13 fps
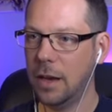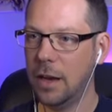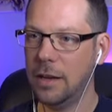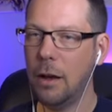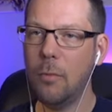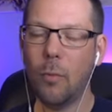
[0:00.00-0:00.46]

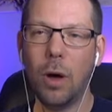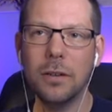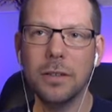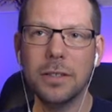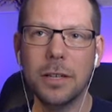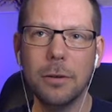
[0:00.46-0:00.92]
I don't
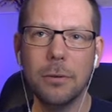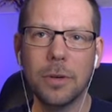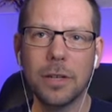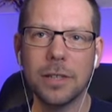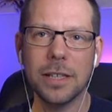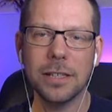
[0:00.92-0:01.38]
want to
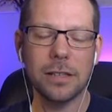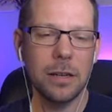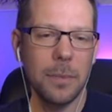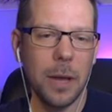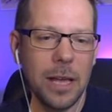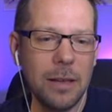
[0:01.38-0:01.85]
because that's
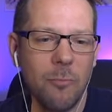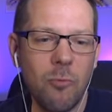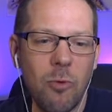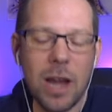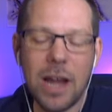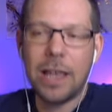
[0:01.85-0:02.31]
going to make it
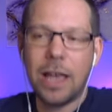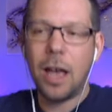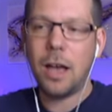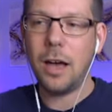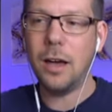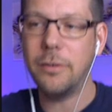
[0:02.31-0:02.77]
really
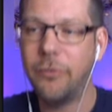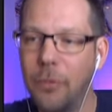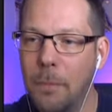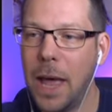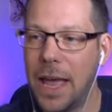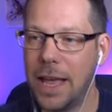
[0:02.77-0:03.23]
hard for
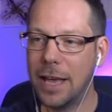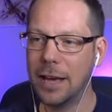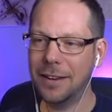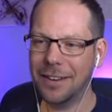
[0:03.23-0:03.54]
me.